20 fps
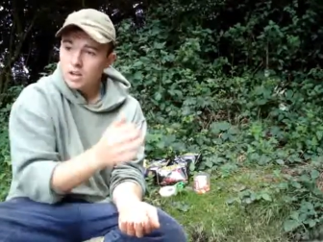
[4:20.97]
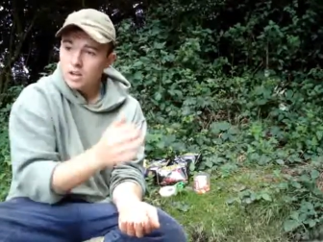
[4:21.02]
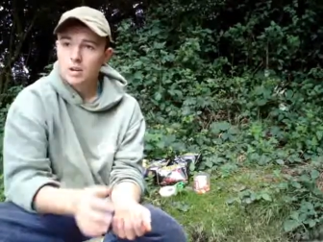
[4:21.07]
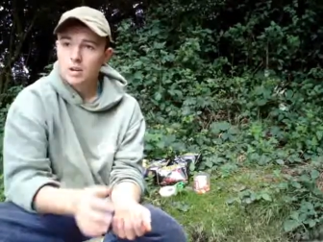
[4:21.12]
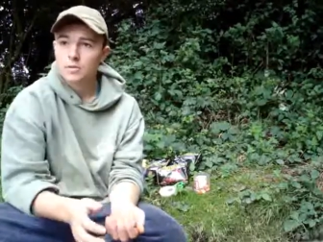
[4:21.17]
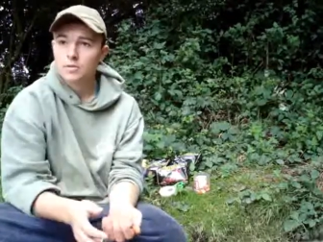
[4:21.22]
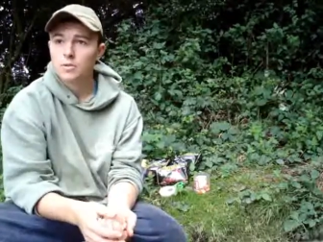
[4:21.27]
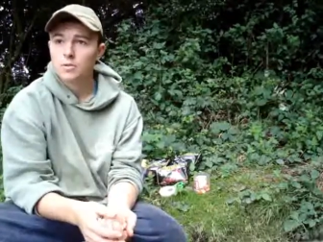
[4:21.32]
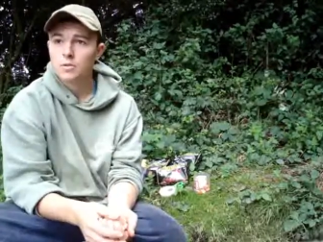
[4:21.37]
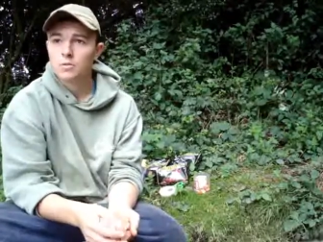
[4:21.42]

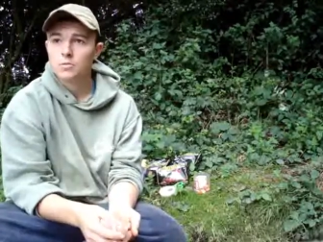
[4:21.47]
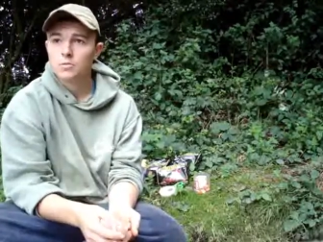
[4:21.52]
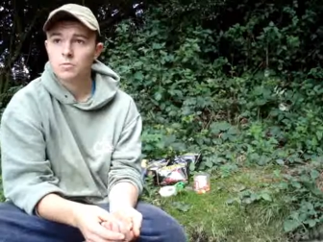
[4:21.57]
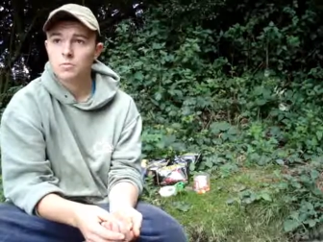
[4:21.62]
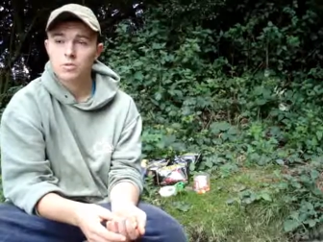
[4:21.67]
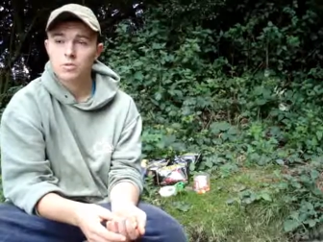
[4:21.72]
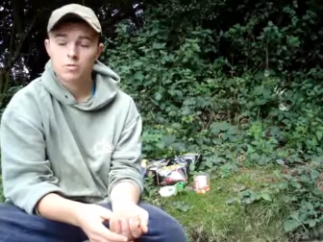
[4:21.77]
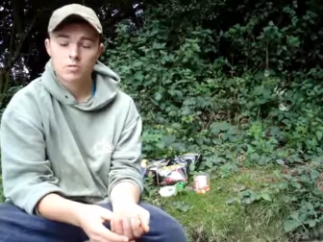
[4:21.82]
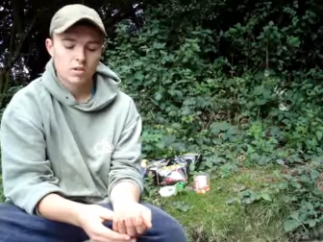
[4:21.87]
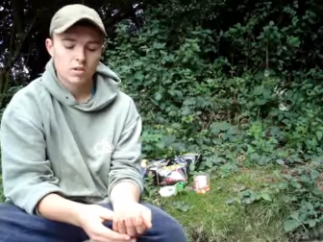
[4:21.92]
Had a few from
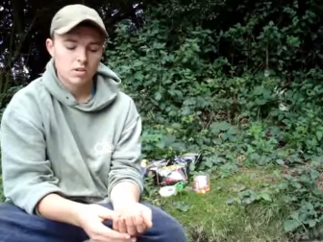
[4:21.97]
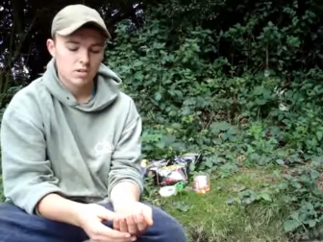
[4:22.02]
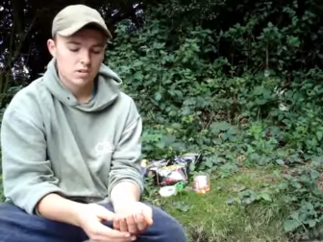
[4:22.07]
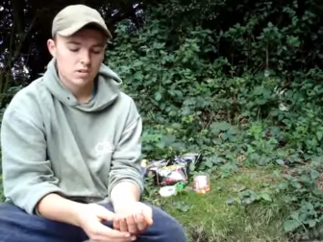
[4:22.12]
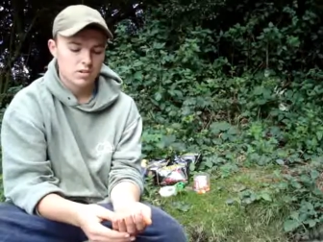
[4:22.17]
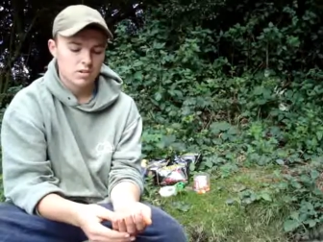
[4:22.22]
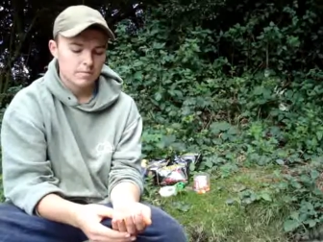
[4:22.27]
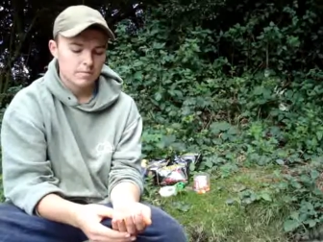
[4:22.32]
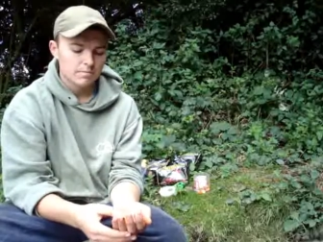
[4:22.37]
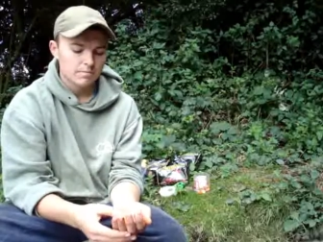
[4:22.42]

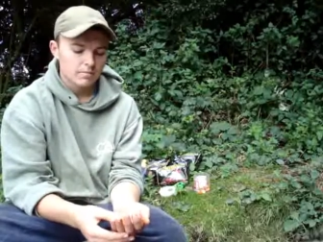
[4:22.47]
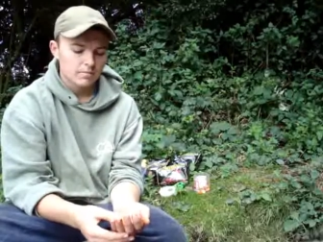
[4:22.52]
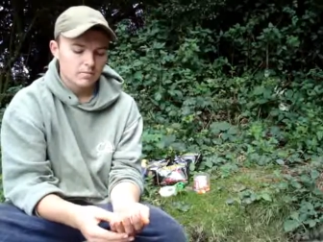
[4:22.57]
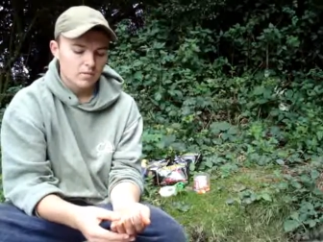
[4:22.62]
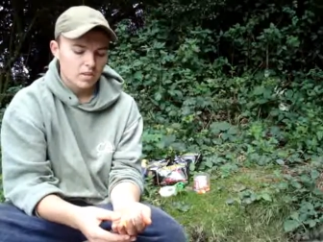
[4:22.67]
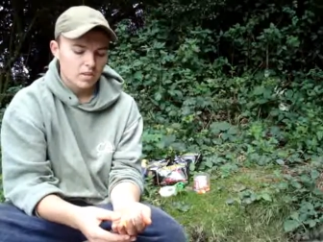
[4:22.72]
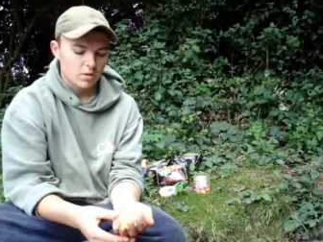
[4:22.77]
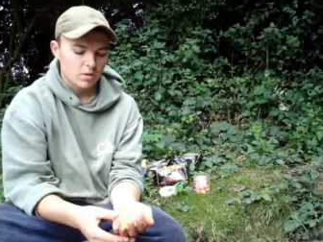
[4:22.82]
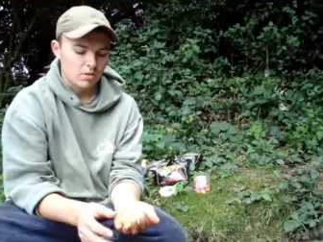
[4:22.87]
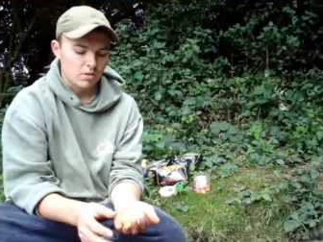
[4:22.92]
Chris.
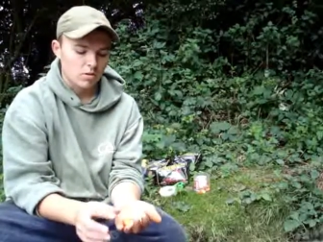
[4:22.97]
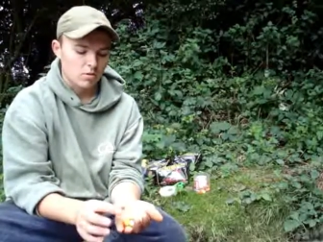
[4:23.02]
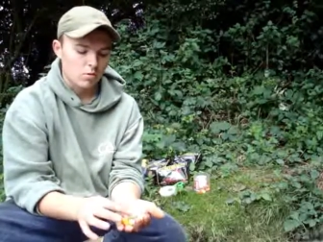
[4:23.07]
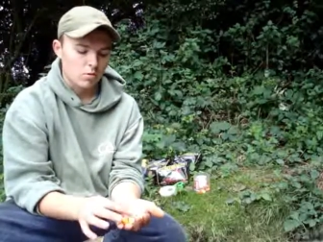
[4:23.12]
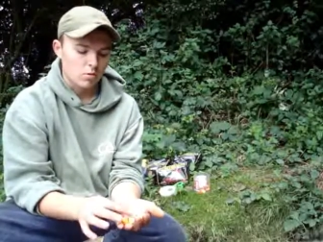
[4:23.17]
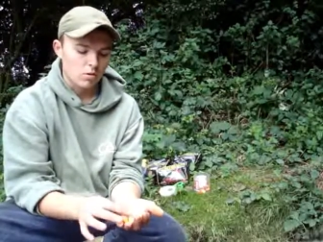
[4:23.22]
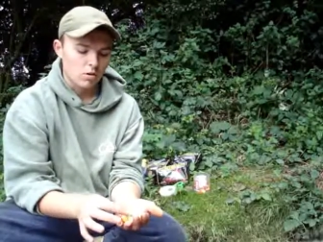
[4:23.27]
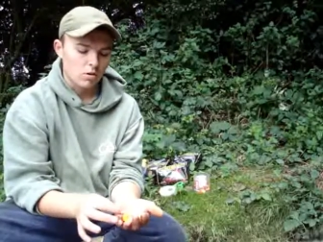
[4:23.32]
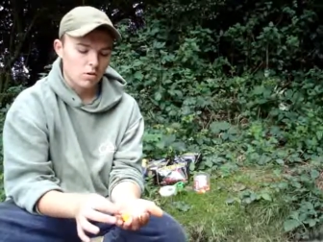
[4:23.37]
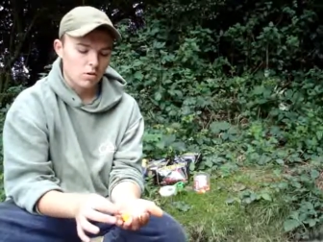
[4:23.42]
Chris
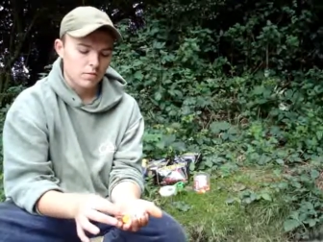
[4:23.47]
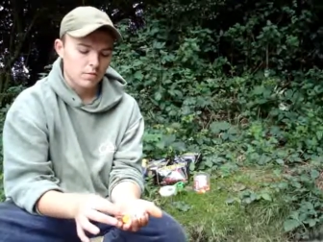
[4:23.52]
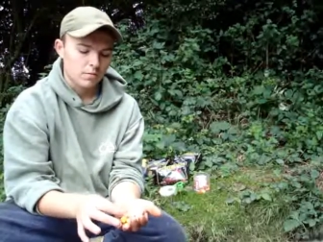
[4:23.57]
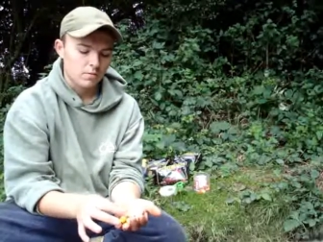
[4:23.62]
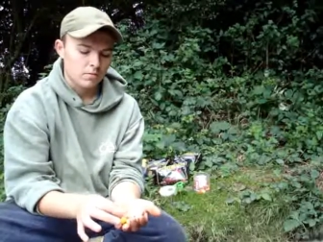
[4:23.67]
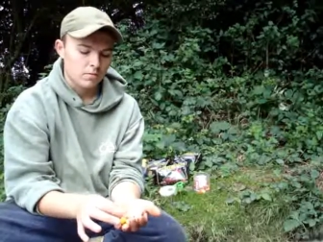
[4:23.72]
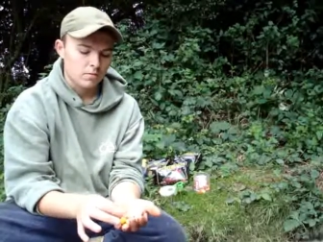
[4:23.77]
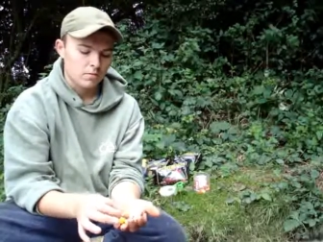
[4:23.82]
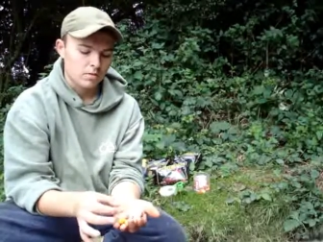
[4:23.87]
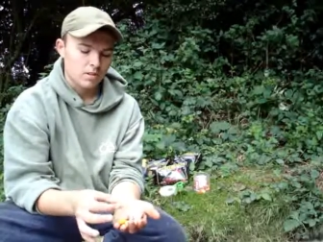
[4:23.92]
caught a lot
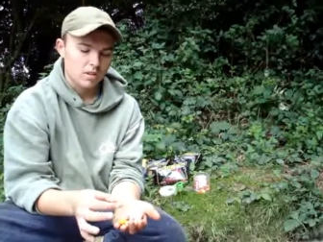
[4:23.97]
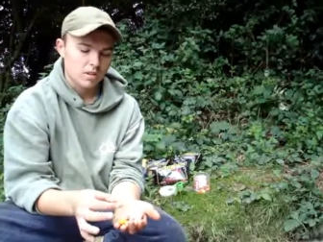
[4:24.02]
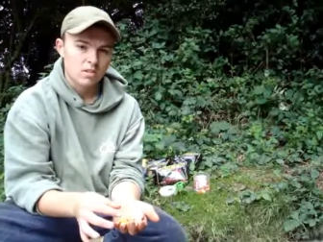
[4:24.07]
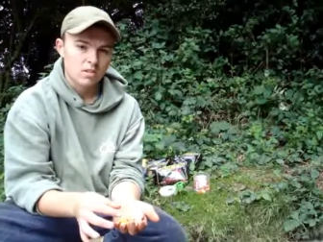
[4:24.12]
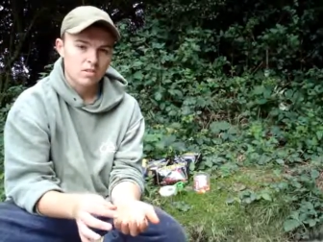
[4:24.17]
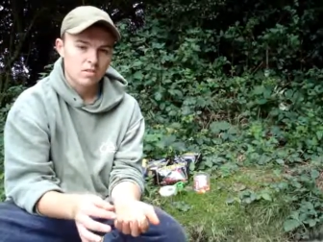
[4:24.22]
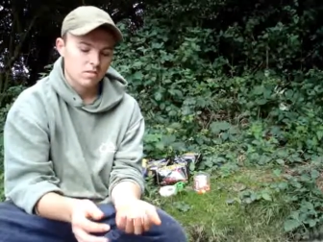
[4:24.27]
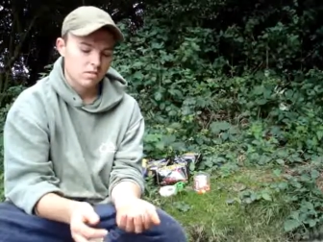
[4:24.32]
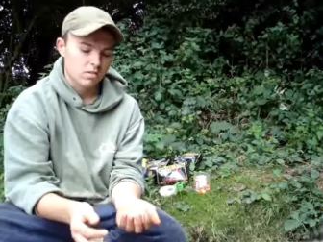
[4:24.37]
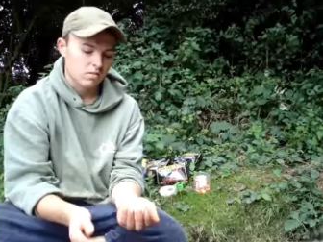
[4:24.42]
on
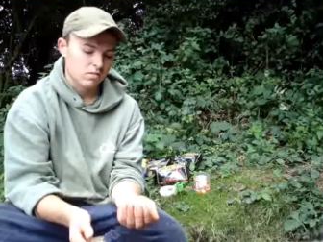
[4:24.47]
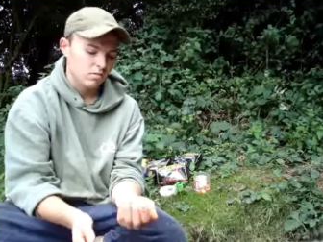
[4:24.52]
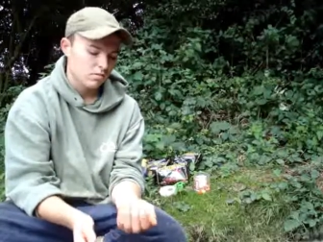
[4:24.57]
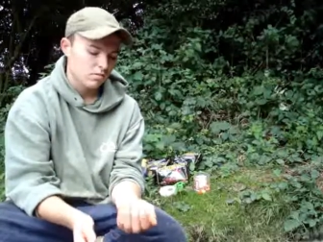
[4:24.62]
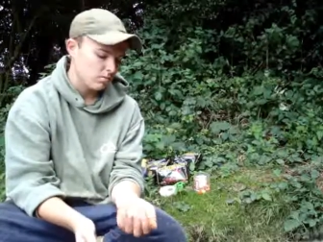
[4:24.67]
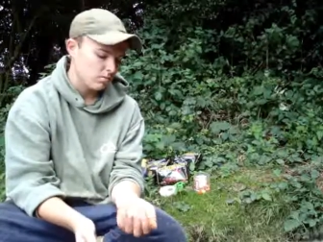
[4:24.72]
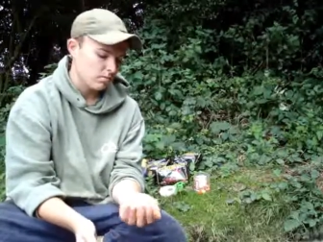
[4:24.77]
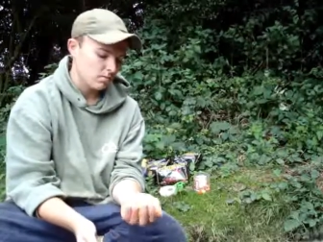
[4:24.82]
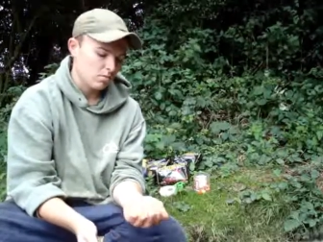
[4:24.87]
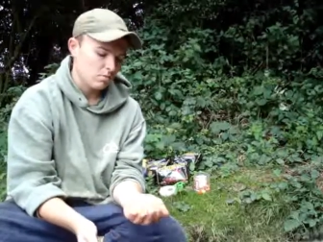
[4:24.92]
these, so
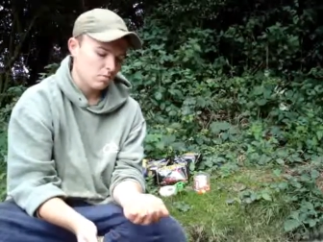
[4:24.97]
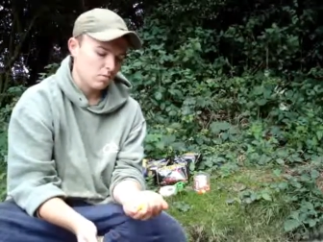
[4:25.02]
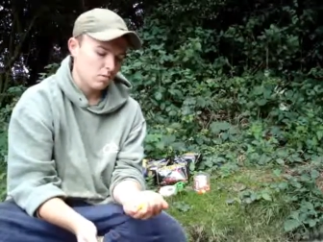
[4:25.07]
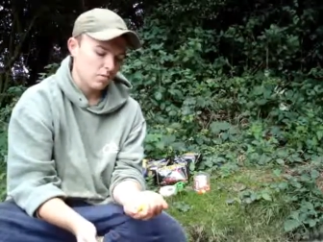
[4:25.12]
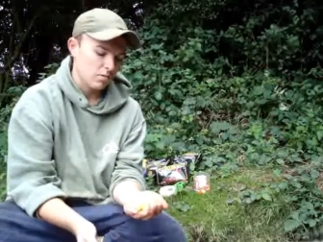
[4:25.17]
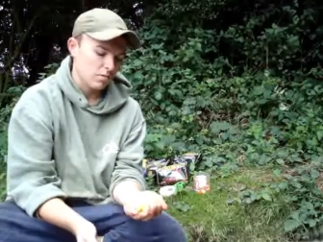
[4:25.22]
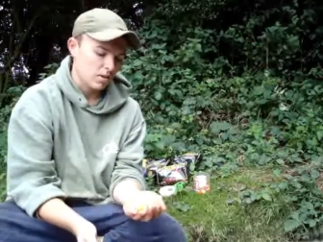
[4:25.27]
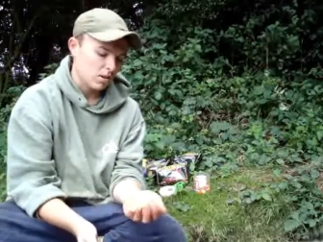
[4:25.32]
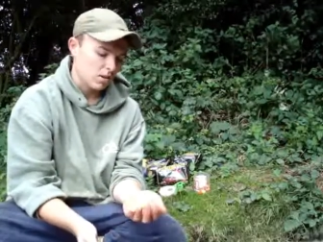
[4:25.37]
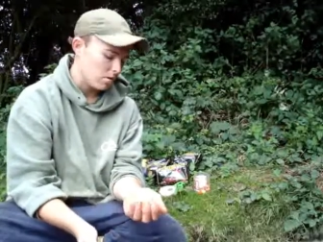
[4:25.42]

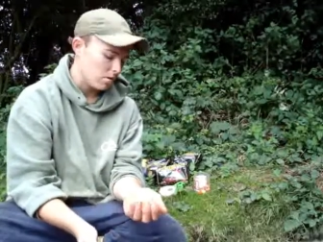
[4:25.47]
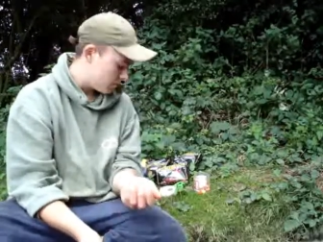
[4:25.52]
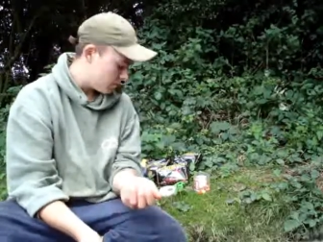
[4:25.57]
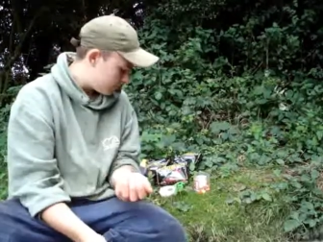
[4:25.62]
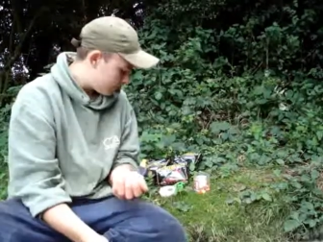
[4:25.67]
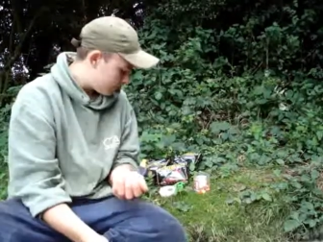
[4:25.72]
worth a go.